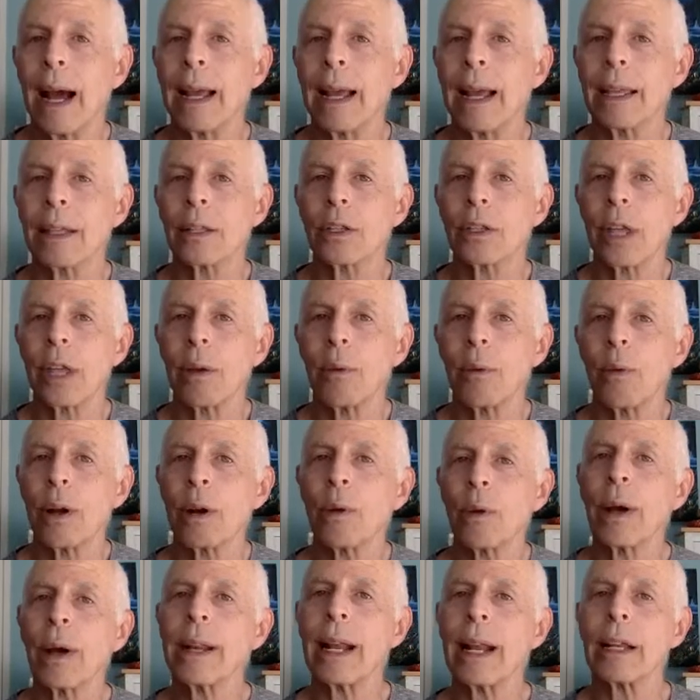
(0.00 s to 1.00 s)
I can say, what
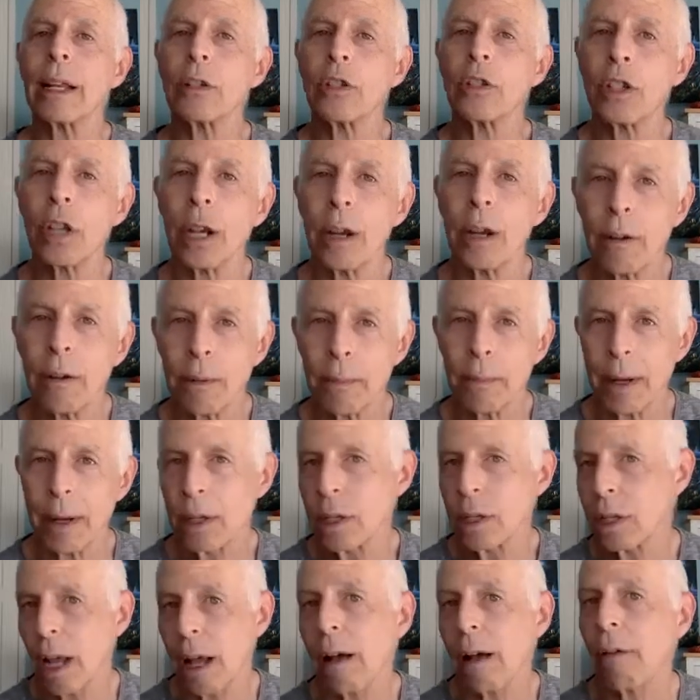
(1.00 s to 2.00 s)
do I not share in
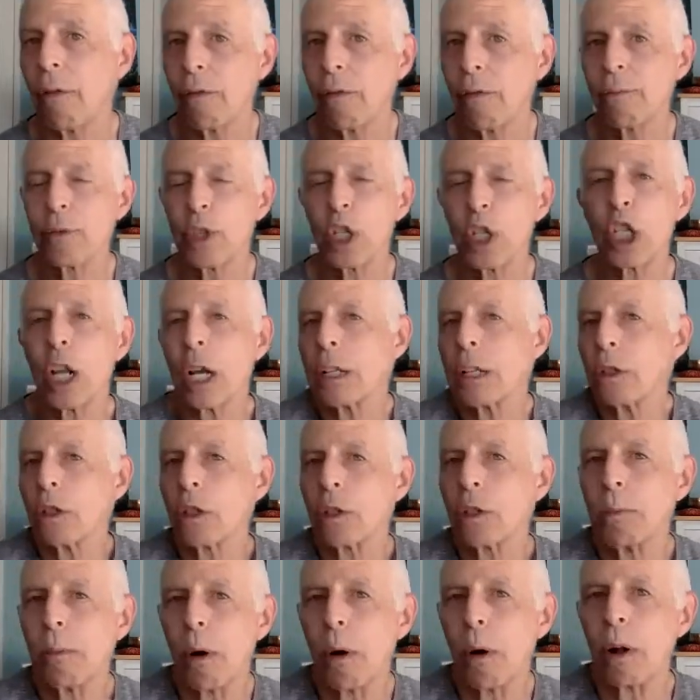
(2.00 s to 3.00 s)
myself? Start
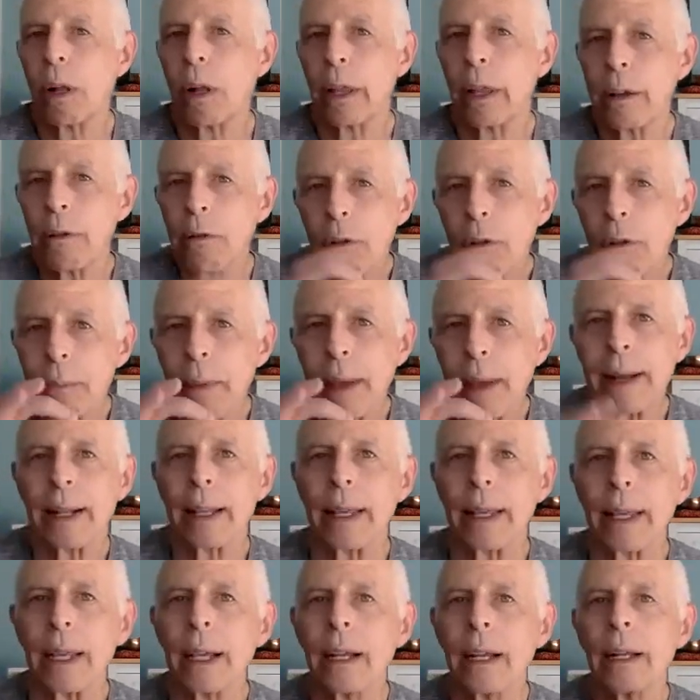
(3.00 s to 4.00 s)
small,
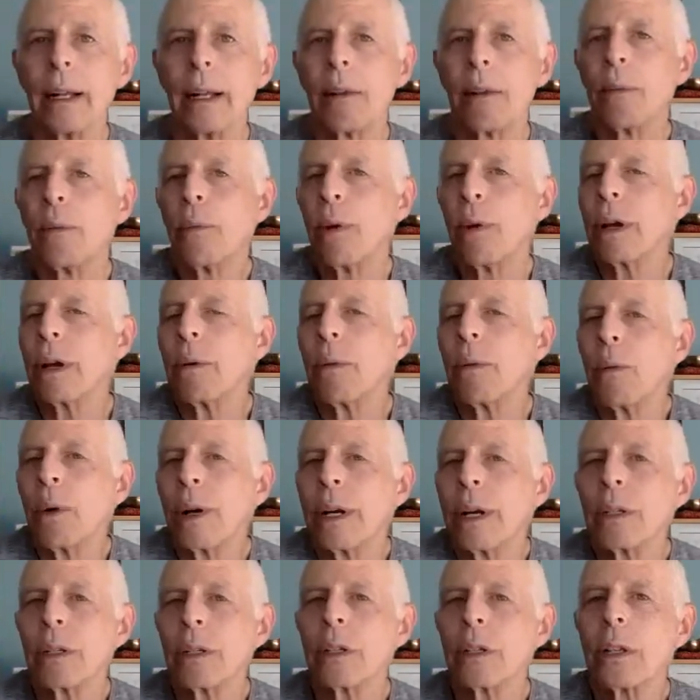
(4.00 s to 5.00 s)
incrementally.
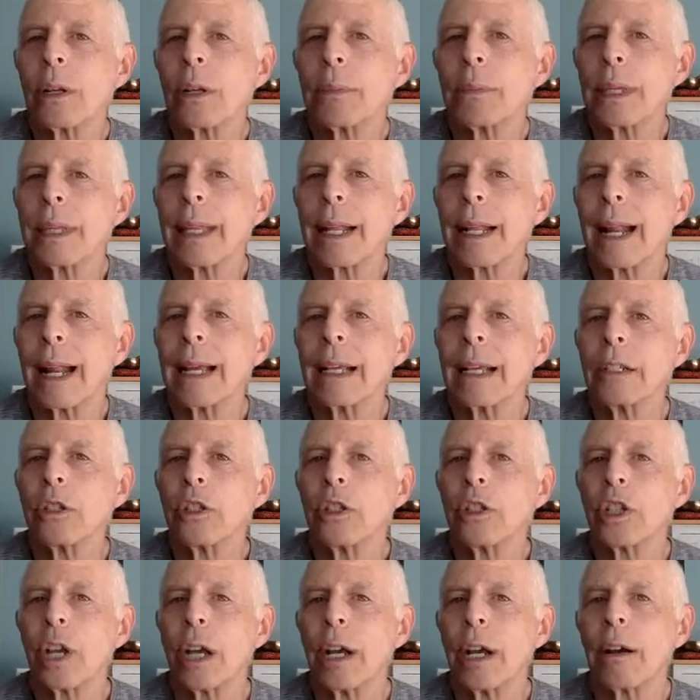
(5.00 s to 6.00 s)
What is something that I could
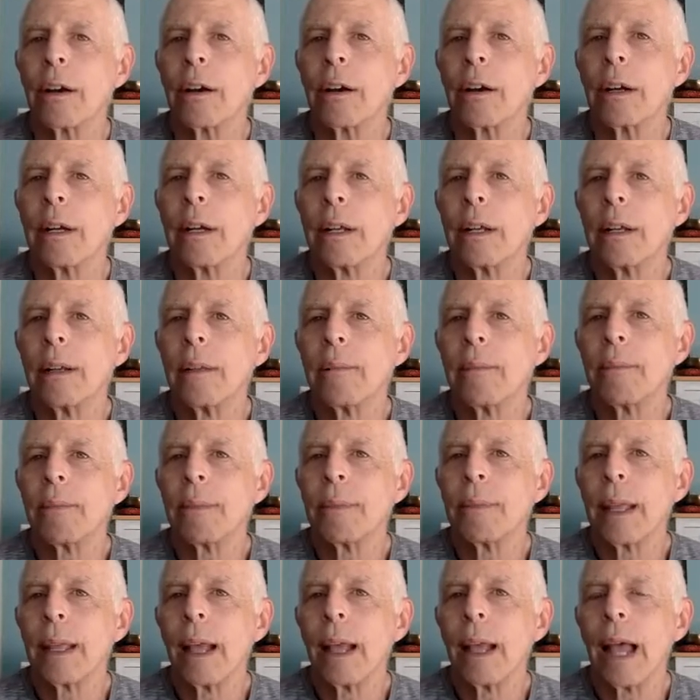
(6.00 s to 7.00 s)
share?
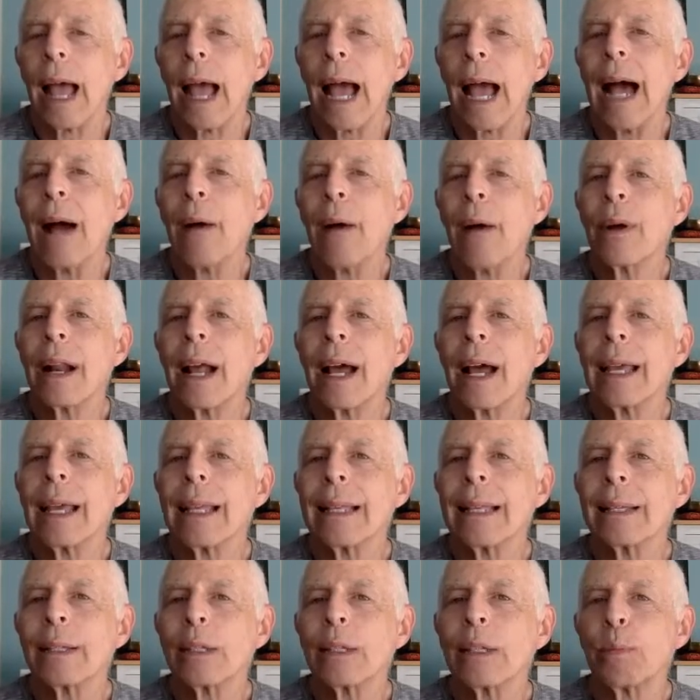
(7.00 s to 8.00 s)
How would
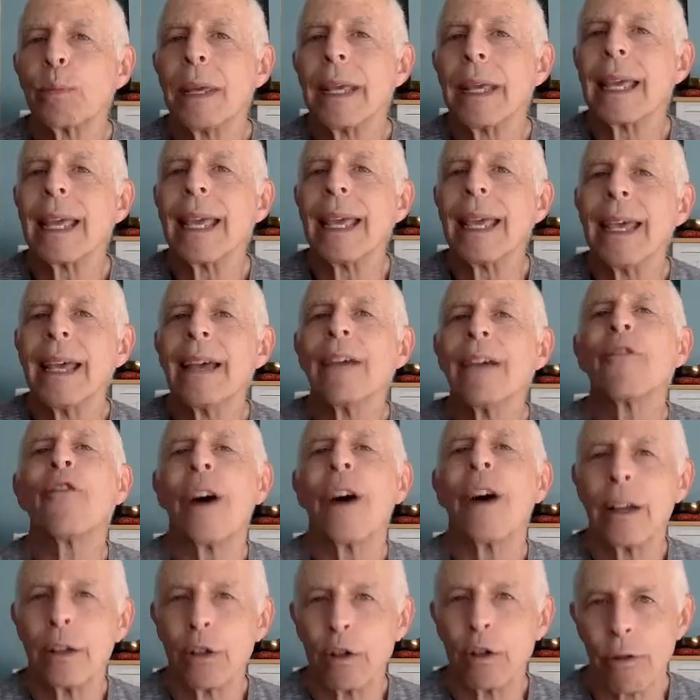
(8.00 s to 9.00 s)
I speak if
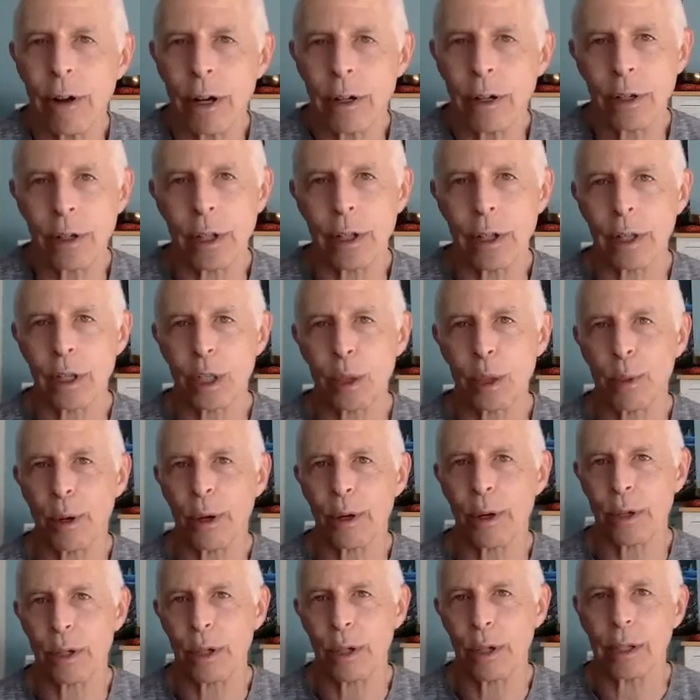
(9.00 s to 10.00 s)
I trusted this
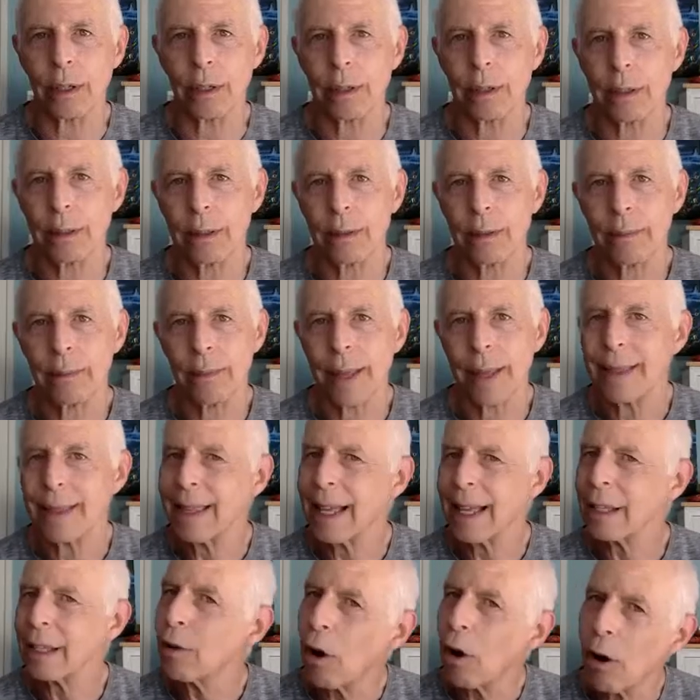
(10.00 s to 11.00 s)
person?
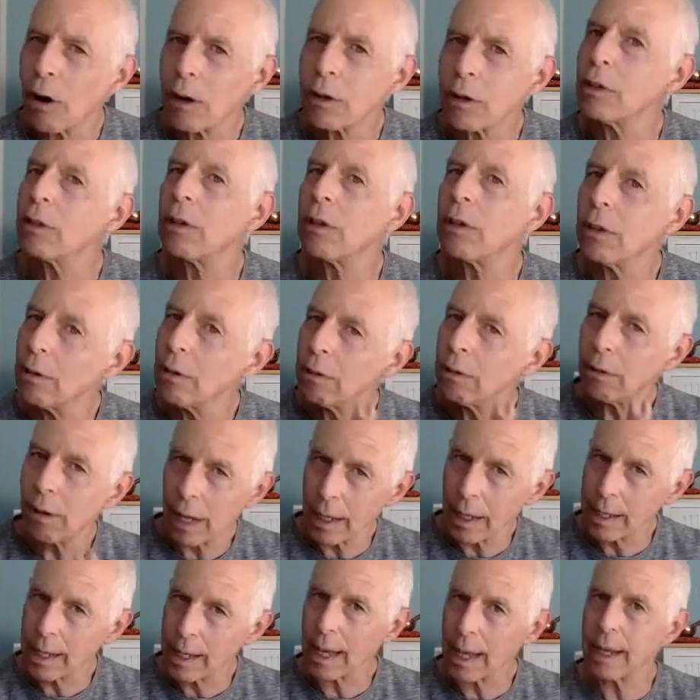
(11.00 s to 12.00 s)
That's hard to do.
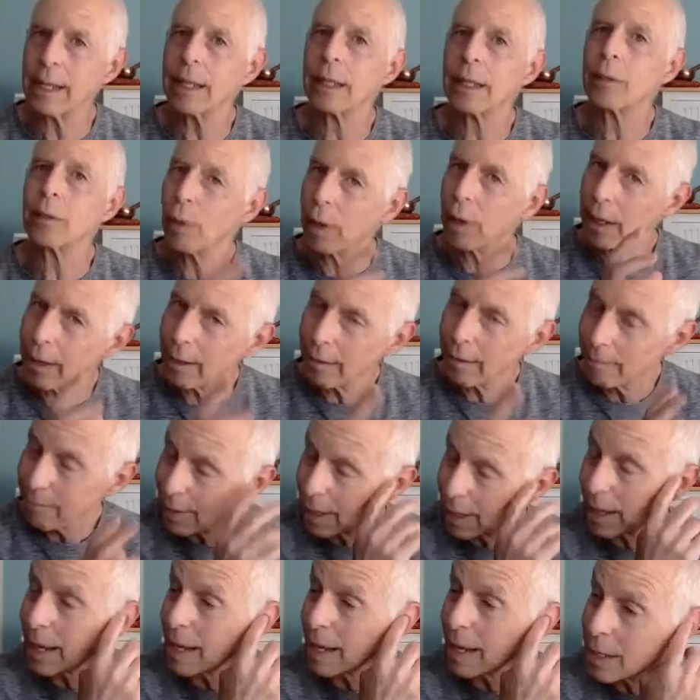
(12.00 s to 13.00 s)
I get it. That's why,
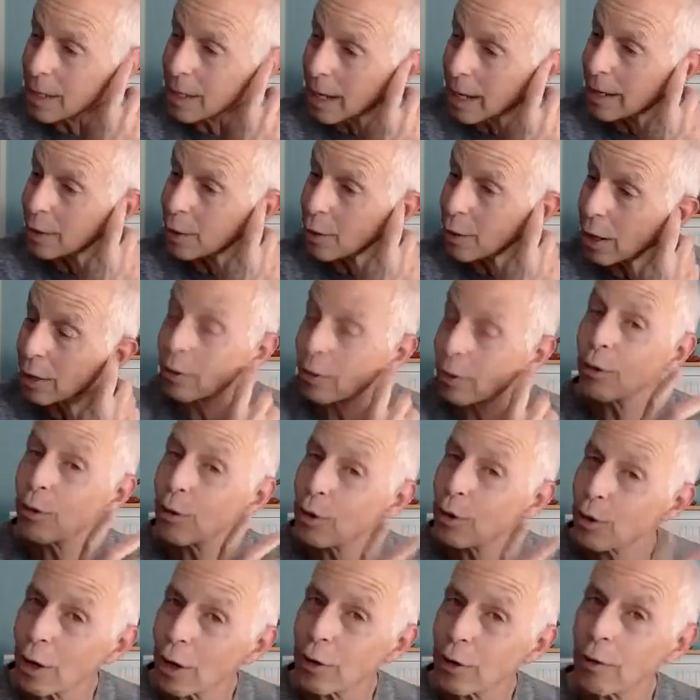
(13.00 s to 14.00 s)
like I said, it's hard to do
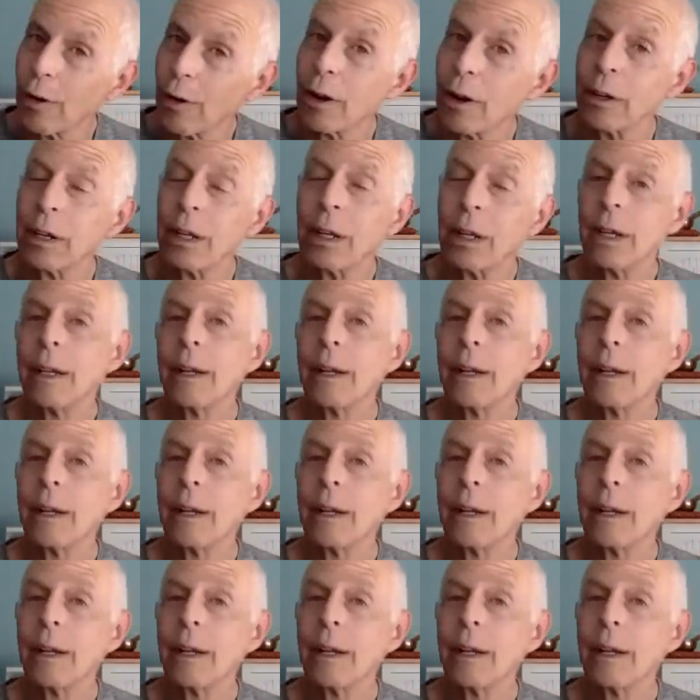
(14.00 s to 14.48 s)
this on your own